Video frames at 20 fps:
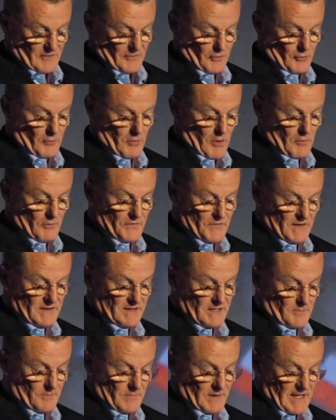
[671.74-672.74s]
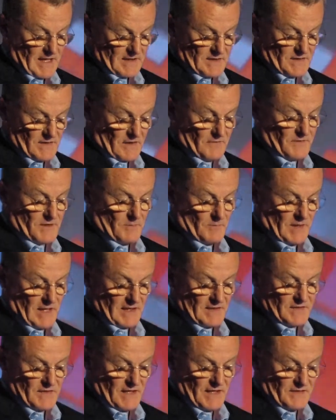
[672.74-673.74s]
the growth of
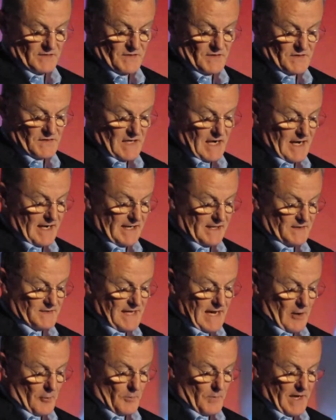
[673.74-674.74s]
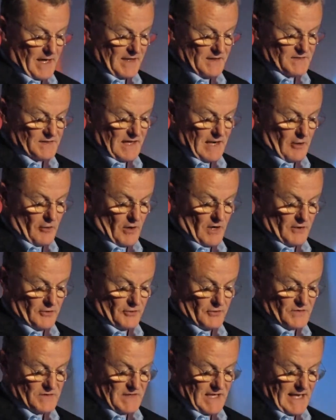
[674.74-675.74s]
complexity in society has outpaced our
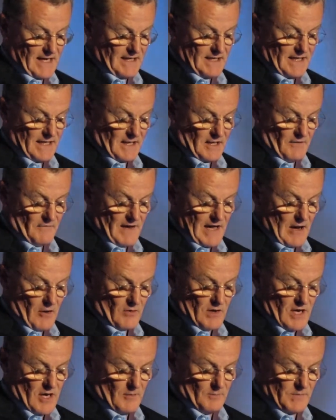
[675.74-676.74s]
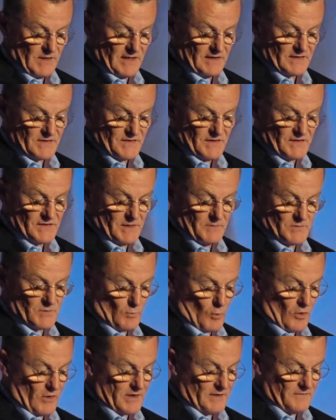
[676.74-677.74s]
understanding of how complex
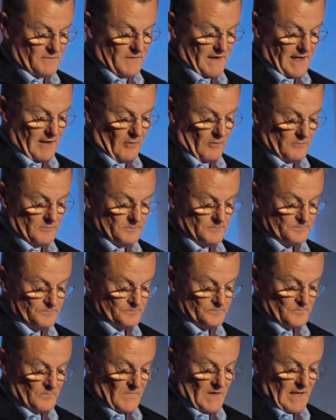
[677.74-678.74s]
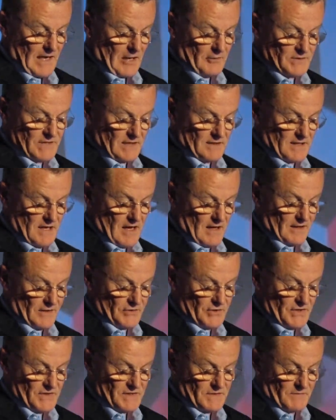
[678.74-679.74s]
systems work and fail. Our
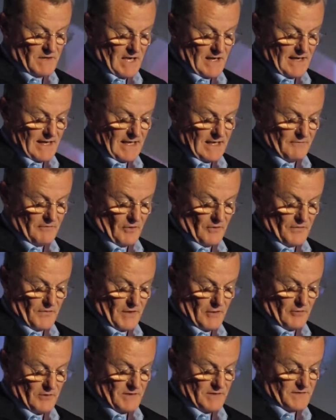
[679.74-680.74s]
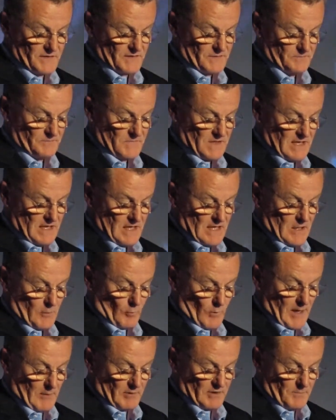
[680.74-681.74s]
technologies have got ahead of our theories.
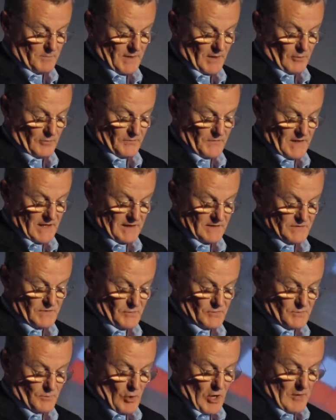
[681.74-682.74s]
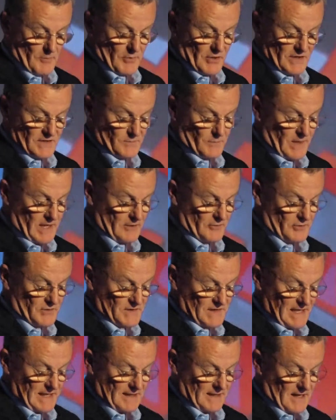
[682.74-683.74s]
We're able to build things whose properties we
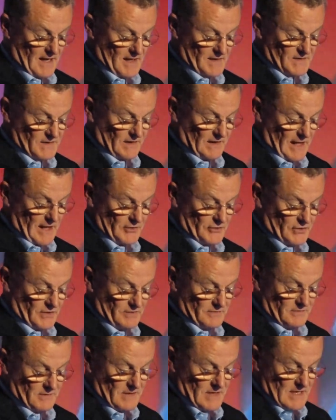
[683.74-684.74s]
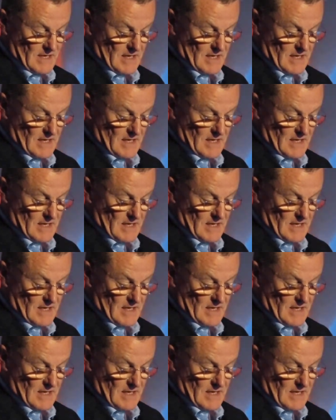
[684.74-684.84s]
understand in isolation,